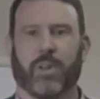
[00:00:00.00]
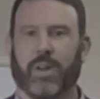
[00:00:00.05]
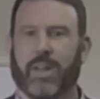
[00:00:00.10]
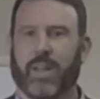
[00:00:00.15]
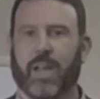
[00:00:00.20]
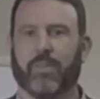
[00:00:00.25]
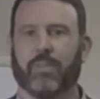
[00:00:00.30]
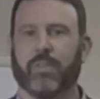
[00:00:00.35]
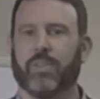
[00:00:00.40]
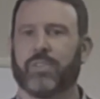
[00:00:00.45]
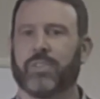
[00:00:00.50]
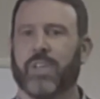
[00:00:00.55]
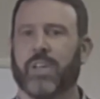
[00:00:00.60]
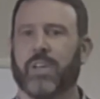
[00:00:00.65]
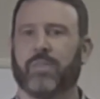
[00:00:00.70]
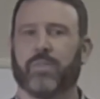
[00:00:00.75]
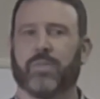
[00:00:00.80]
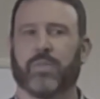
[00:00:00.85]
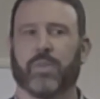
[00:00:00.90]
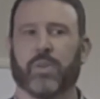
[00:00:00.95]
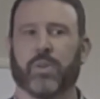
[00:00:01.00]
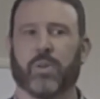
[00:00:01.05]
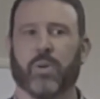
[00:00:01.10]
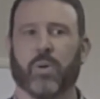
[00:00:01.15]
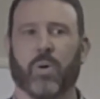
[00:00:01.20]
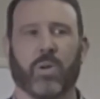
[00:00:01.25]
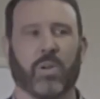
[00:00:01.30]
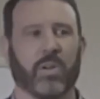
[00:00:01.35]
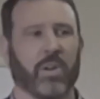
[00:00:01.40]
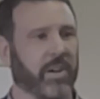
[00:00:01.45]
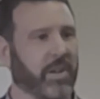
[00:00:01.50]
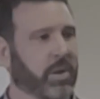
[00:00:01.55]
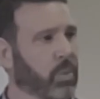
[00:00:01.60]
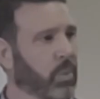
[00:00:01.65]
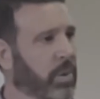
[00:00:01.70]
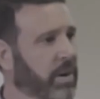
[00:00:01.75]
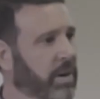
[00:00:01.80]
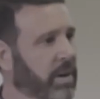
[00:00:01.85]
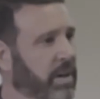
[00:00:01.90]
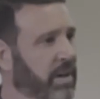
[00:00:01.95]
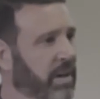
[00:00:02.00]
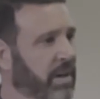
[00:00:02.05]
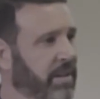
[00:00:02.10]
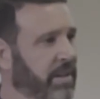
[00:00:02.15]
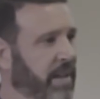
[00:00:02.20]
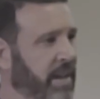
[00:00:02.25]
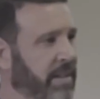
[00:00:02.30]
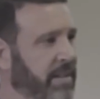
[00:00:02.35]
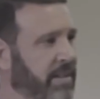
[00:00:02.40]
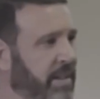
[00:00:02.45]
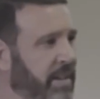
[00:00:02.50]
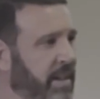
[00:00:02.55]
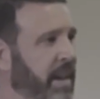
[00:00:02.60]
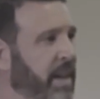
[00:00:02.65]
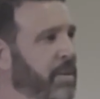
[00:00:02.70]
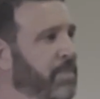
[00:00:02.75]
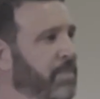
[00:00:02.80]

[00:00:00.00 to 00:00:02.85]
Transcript: Have you saved for your goal? Are you working on that today?